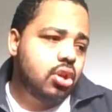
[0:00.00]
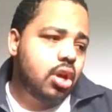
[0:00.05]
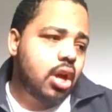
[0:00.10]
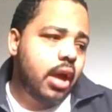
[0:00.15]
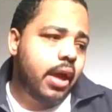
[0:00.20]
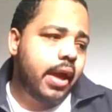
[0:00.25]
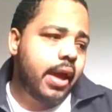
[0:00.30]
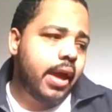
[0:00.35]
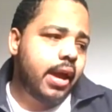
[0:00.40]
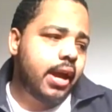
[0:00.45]

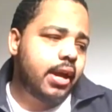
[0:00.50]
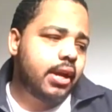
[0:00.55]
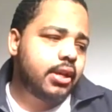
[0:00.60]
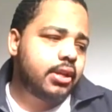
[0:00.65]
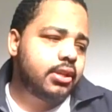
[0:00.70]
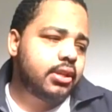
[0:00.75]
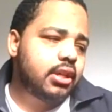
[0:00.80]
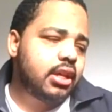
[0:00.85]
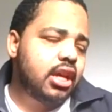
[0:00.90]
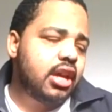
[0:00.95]

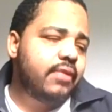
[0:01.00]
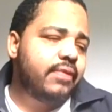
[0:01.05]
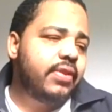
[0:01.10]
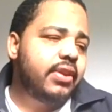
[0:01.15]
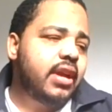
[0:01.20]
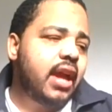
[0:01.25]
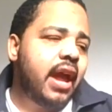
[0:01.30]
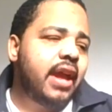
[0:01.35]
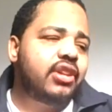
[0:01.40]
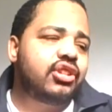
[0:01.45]
And if you
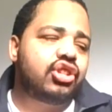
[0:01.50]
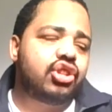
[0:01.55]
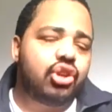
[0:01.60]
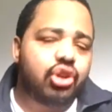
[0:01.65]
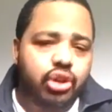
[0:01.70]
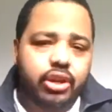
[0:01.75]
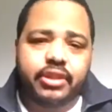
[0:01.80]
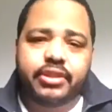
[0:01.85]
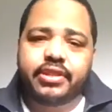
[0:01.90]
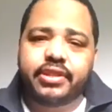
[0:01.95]
guys
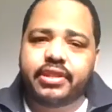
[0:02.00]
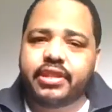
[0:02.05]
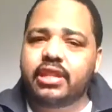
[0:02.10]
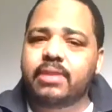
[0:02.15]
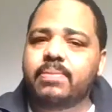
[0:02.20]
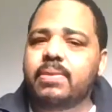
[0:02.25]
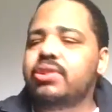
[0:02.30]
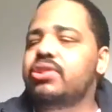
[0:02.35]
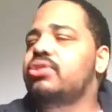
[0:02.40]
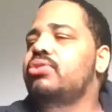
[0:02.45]
could see
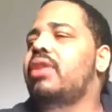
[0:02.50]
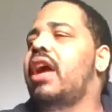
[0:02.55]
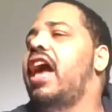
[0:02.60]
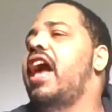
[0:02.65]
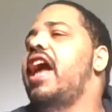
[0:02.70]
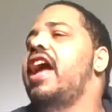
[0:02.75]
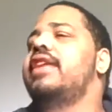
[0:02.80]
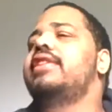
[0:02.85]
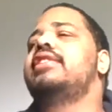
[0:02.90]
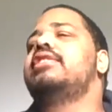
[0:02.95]
me do
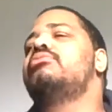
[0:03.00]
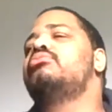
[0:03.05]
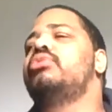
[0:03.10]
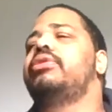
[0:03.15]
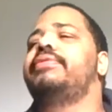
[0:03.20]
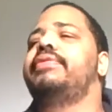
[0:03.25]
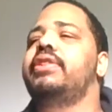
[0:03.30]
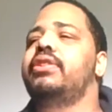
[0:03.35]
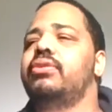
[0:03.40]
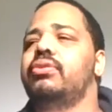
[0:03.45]
any
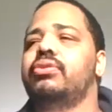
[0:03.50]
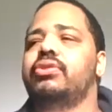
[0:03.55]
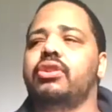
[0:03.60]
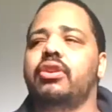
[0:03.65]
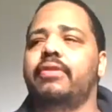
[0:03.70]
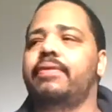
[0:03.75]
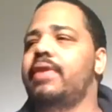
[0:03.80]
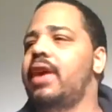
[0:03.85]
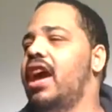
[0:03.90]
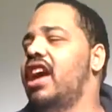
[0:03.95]
reviews
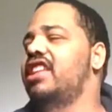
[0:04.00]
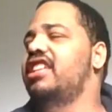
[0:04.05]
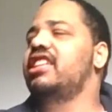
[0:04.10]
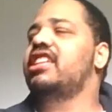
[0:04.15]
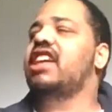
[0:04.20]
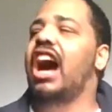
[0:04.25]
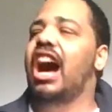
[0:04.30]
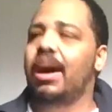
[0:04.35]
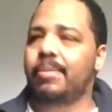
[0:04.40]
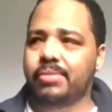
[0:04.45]
of any
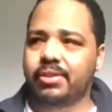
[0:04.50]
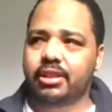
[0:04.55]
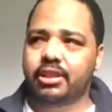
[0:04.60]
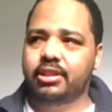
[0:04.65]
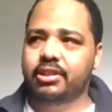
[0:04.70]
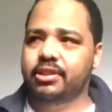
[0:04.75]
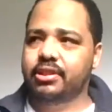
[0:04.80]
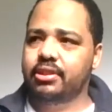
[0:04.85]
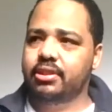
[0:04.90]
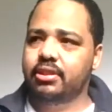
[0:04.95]

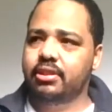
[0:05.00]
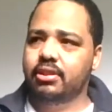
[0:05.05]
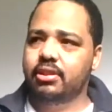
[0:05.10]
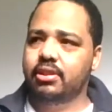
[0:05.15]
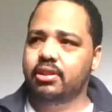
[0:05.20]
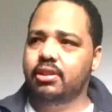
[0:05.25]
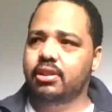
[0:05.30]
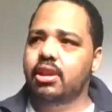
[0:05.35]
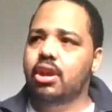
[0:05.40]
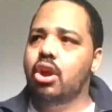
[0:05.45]
comics,
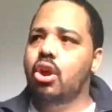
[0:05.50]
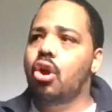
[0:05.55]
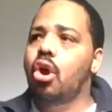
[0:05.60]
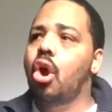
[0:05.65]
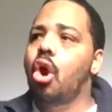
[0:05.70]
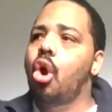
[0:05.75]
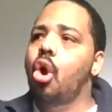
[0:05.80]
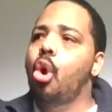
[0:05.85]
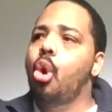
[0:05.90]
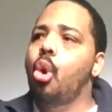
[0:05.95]

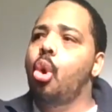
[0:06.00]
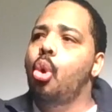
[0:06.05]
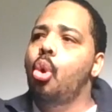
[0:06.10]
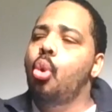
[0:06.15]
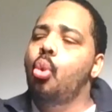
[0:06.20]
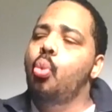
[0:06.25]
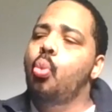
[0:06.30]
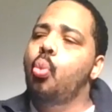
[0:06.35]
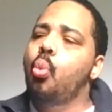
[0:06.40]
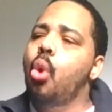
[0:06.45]

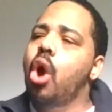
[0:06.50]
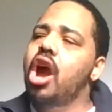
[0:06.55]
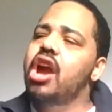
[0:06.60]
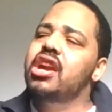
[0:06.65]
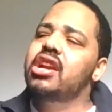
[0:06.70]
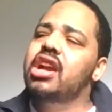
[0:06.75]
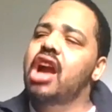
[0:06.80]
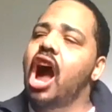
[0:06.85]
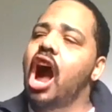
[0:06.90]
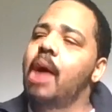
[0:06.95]

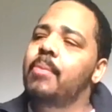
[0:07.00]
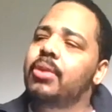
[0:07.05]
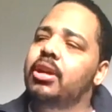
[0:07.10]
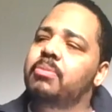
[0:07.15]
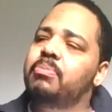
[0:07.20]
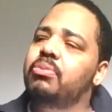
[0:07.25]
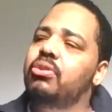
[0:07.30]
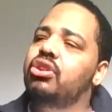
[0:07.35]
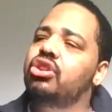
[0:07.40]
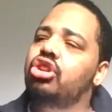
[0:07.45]
what comic
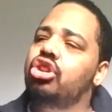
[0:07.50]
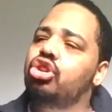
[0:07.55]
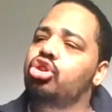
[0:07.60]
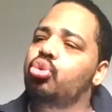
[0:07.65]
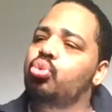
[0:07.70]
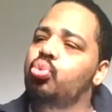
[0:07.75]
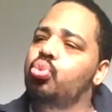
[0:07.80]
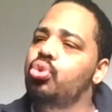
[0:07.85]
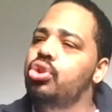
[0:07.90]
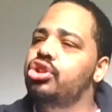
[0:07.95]
book
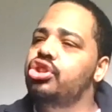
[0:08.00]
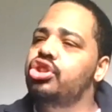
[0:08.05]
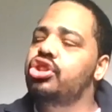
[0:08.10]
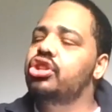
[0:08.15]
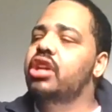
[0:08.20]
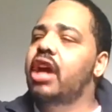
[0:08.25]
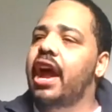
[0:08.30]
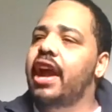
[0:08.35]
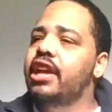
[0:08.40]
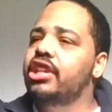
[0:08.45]
would you
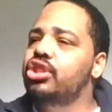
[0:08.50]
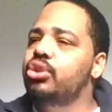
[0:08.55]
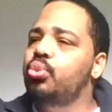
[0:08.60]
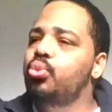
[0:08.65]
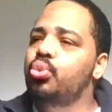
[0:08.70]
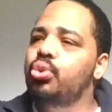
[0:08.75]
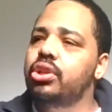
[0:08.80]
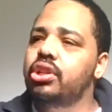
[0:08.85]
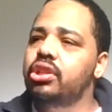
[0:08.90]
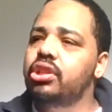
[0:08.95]
guys
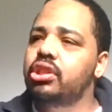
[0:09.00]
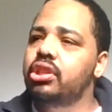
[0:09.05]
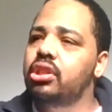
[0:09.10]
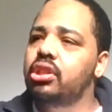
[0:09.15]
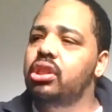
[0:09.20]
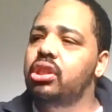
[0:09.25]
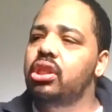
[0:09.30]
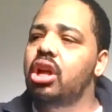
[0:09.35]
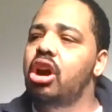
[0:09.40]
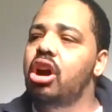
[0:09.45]
would
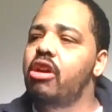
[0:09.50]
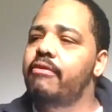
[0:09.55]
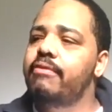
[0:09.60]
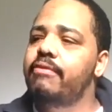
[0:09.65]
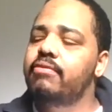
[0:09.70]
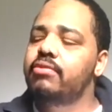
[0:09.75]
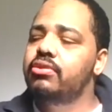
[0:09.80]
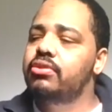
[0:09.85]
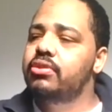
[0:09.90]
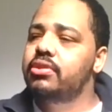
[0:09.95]
love
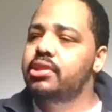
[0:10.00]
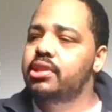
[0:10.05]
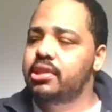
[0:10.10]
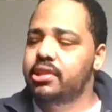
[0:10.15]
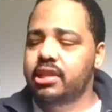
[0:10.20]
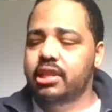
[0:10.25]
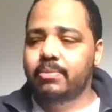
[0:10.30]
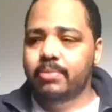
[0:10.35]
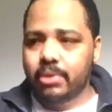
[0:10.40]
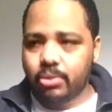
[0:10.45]
to
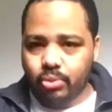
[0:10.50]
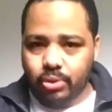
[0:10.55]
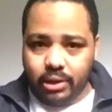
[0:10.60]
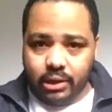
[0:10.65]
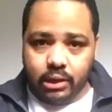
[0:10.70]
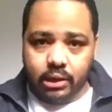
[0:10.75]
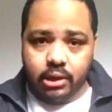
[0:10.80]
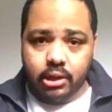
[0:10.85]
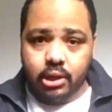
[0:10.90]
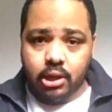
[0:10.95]
see me
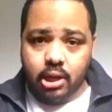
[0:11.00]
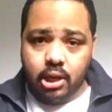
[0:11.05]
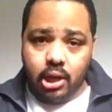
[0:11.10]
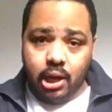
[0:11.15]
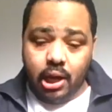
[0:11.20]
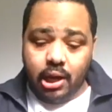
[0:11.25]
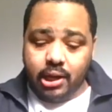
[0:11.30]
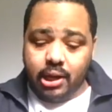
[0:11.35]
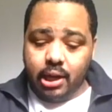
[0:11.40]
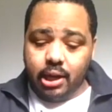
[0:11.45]
read?
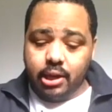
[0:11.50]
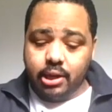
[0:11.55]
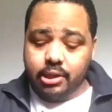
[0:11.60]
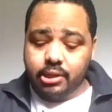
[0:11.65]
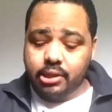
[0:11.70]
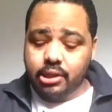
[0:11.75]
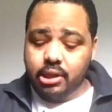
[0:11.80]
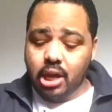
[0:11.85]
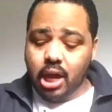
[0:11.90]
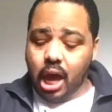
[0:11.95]

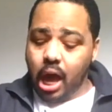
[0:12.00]
Because